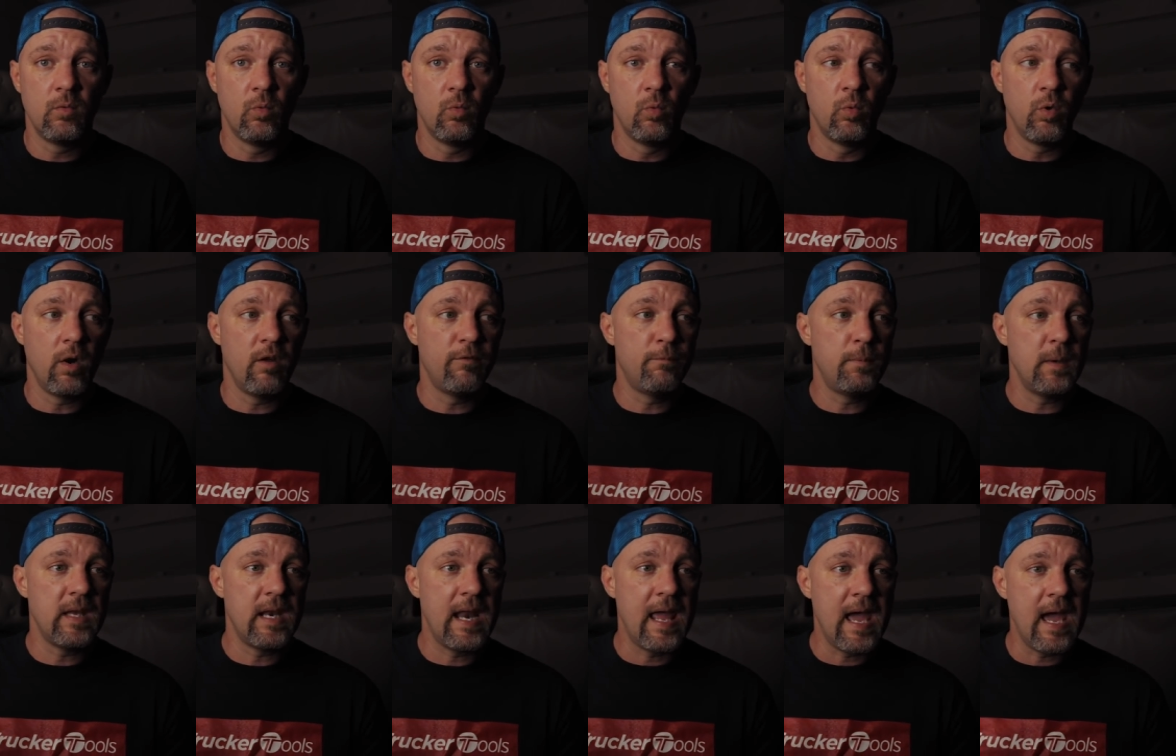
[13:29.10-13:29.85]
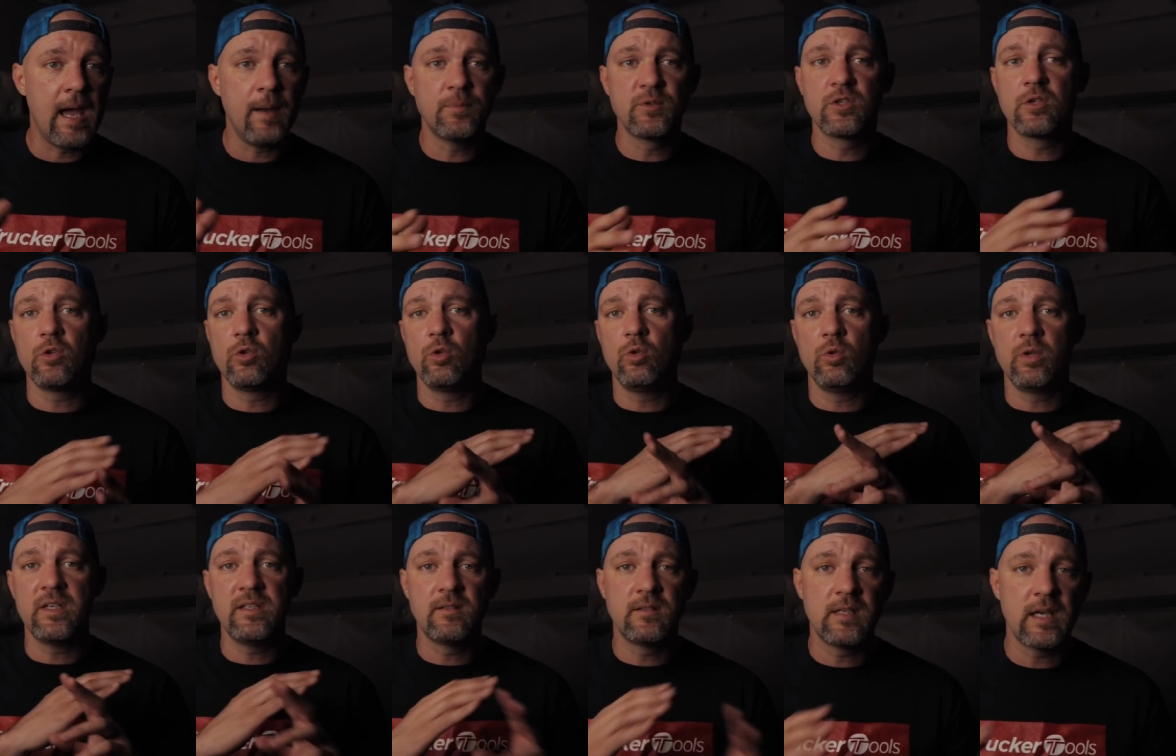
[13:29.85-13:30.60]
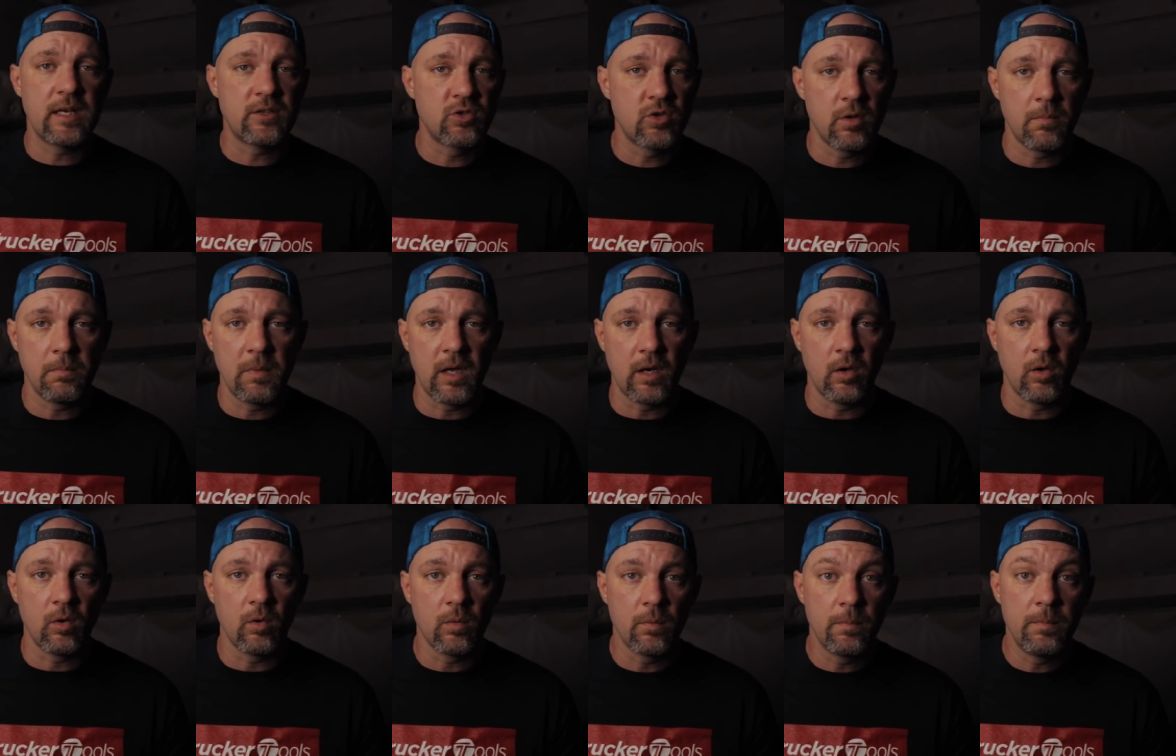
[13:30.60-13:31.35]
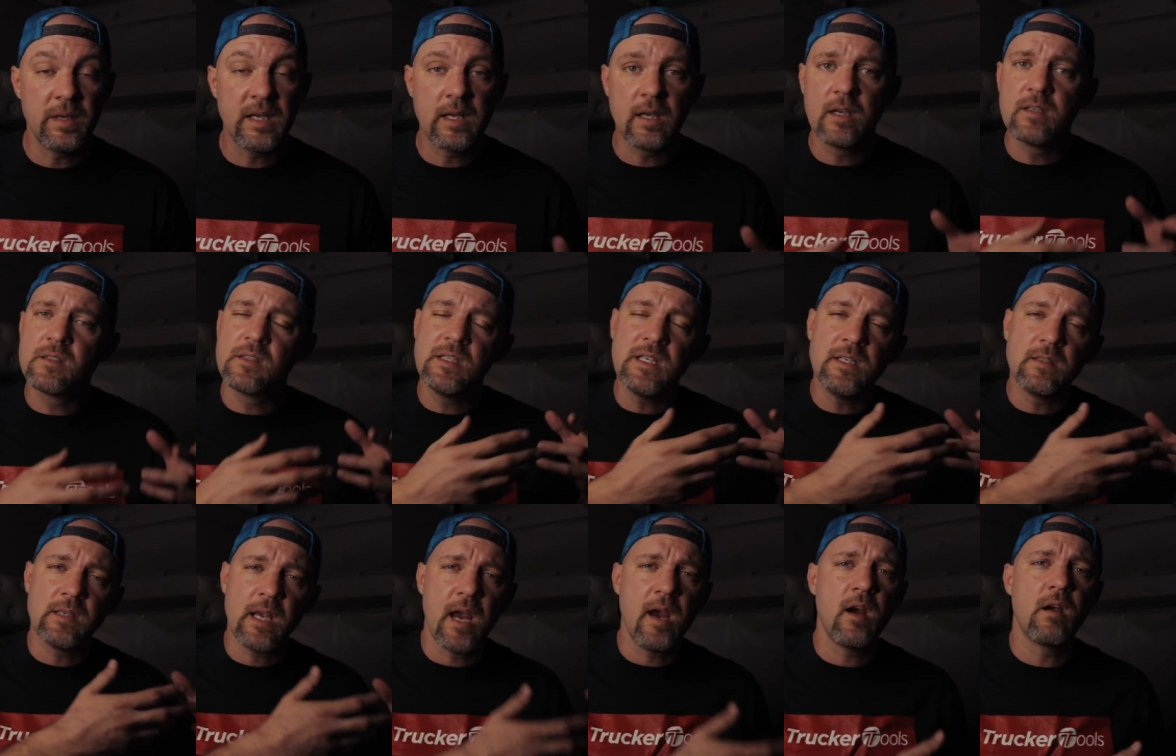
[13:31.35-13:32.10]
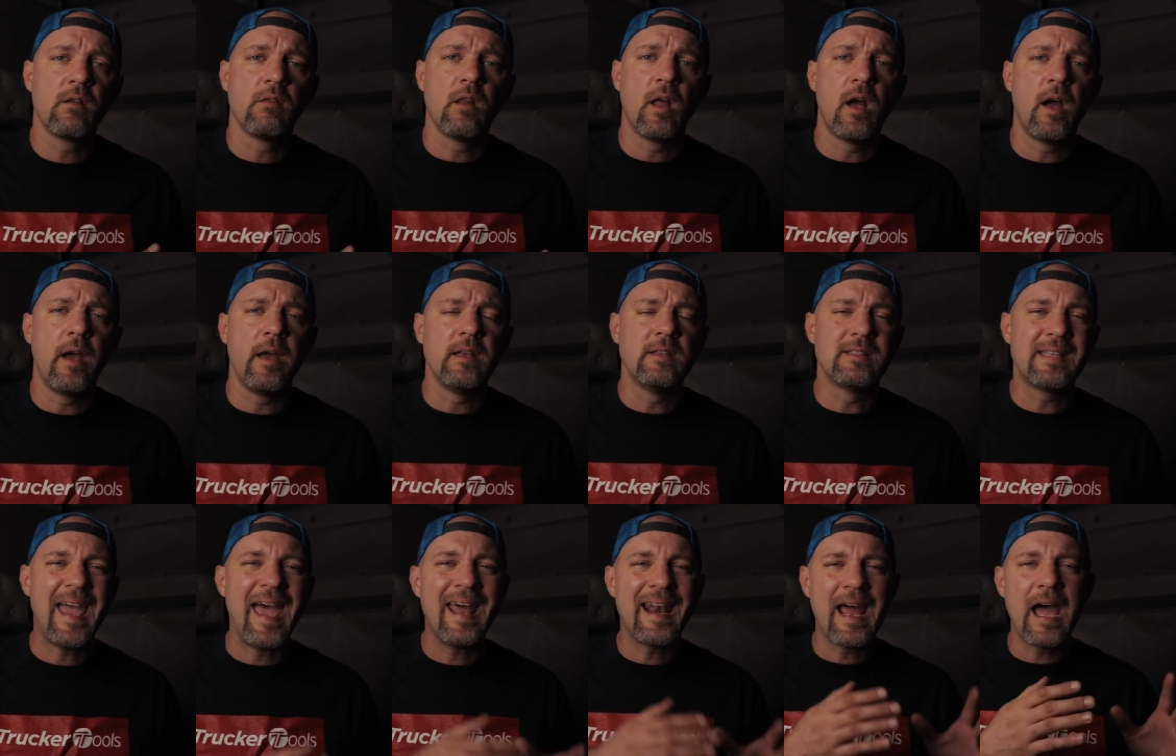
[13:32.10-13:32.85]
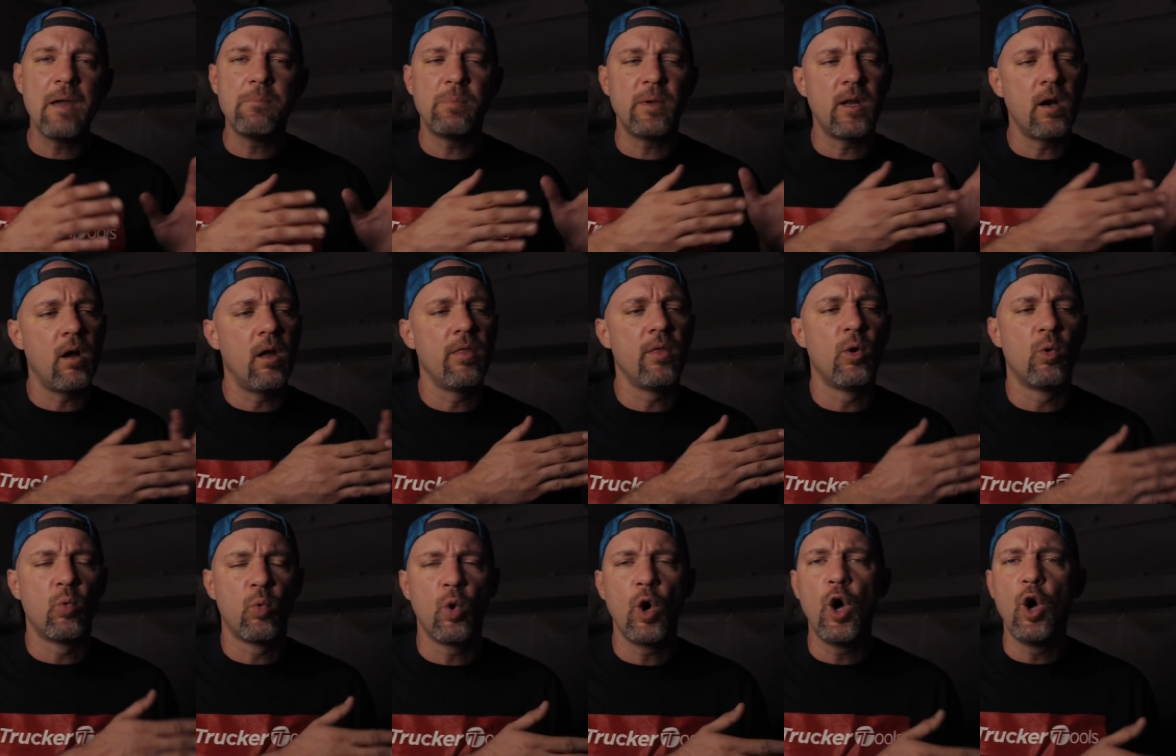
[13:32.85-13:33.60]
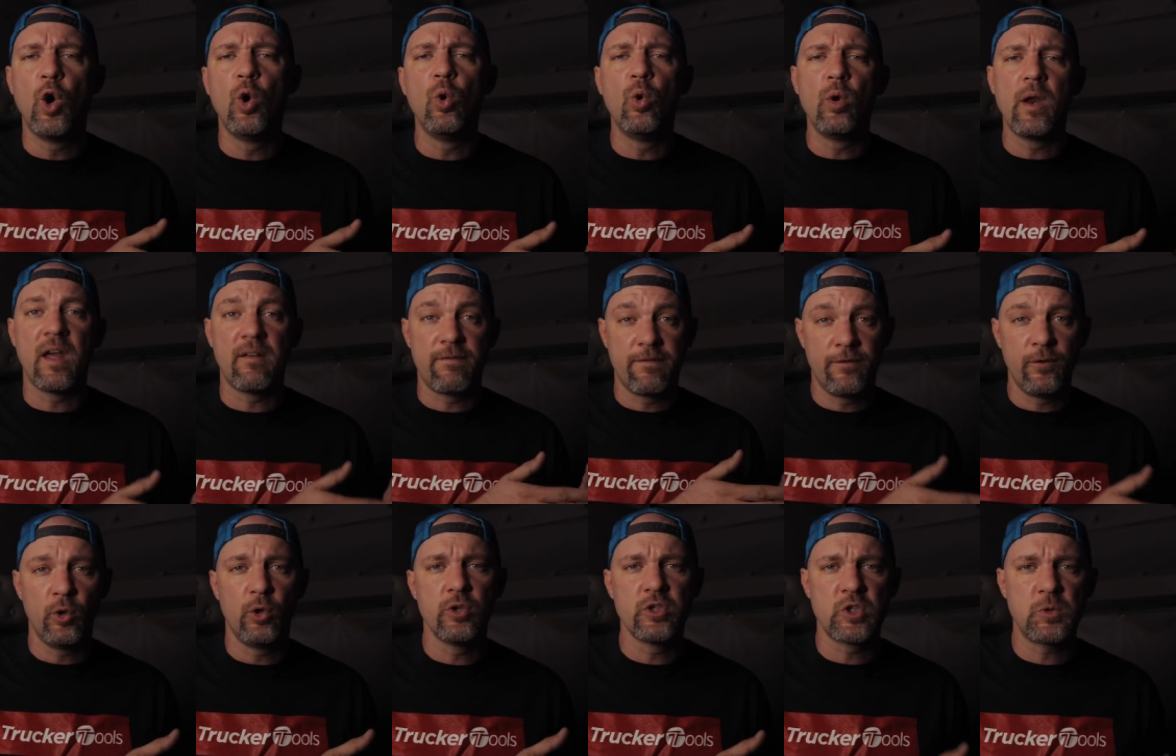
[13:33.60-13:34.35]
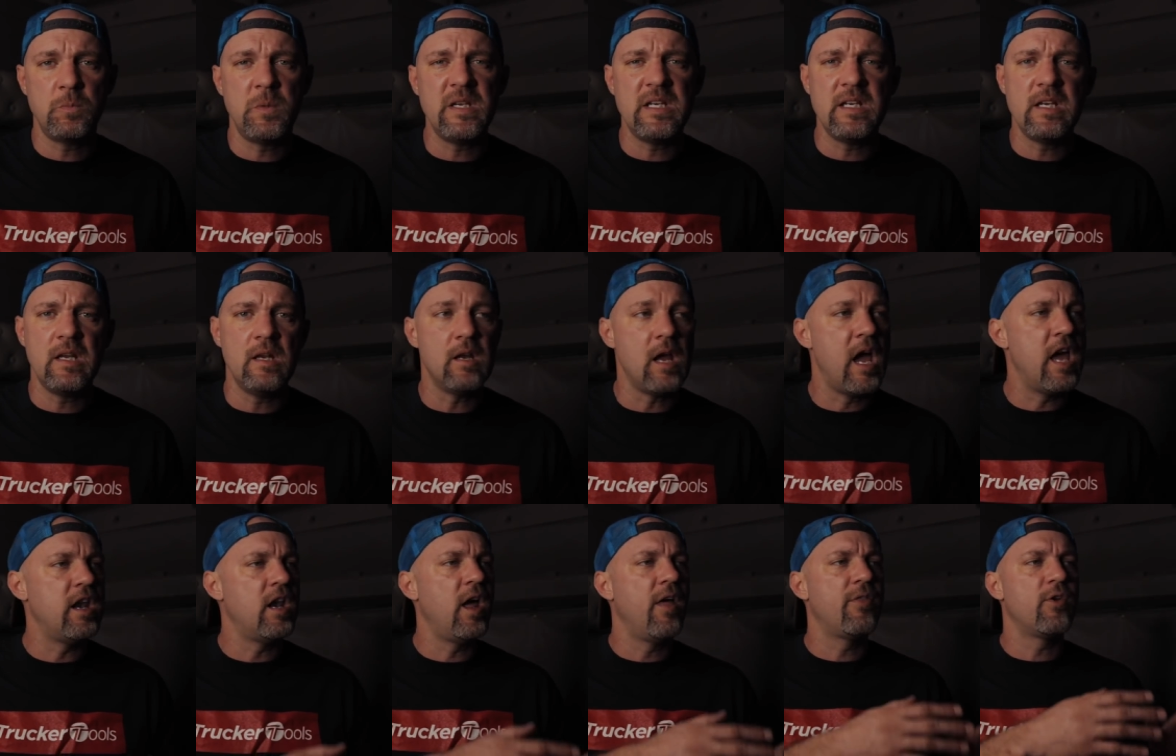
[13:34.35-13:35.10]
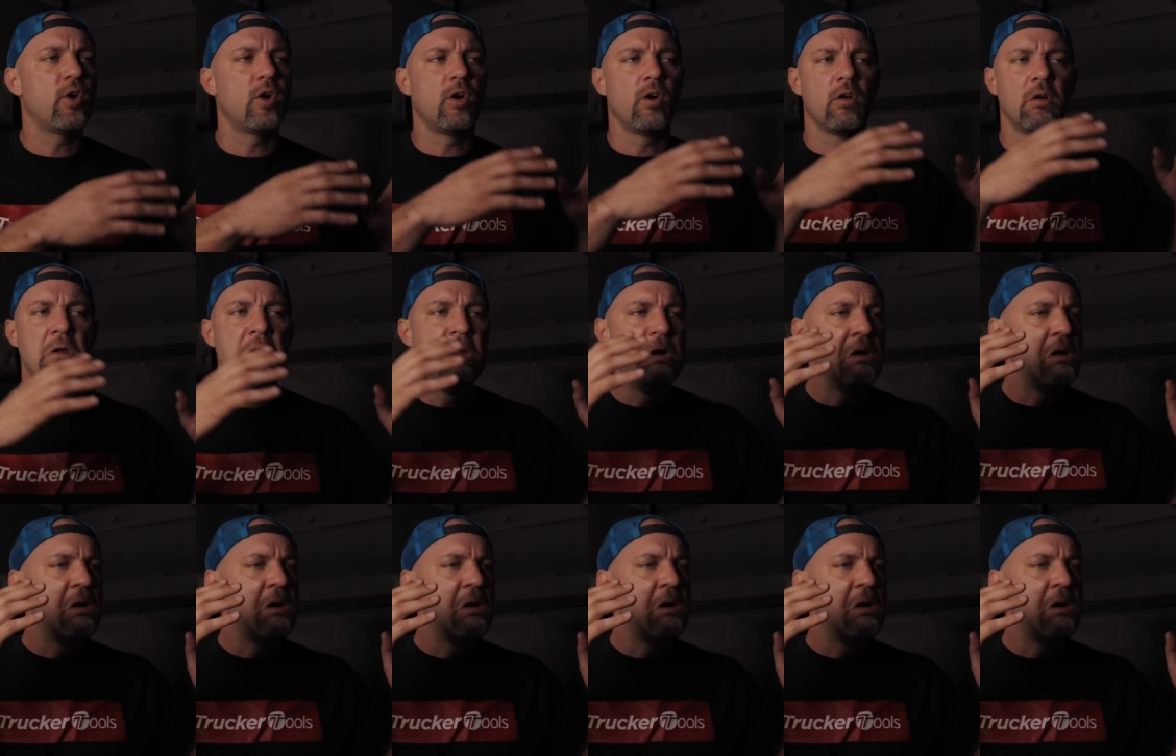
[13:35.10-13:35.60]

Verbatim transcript: would have been absolutely detrimental because these airlines, had I been on the road at full speed another